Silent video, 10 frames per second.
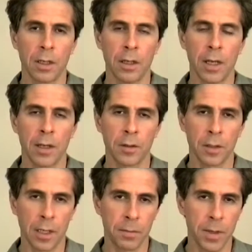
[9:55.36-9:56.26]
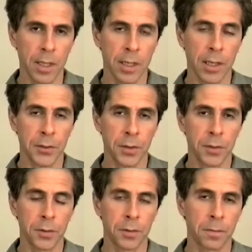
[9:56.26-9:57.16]
And in many
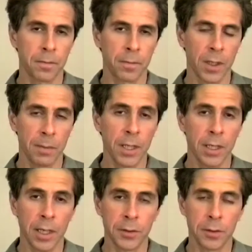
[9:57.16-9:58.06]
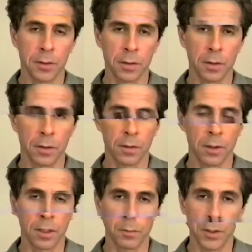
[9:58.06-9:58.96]
cases,
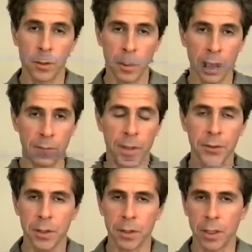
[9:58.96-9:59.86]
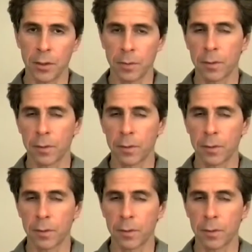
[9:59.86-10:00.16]
we do have basic needs.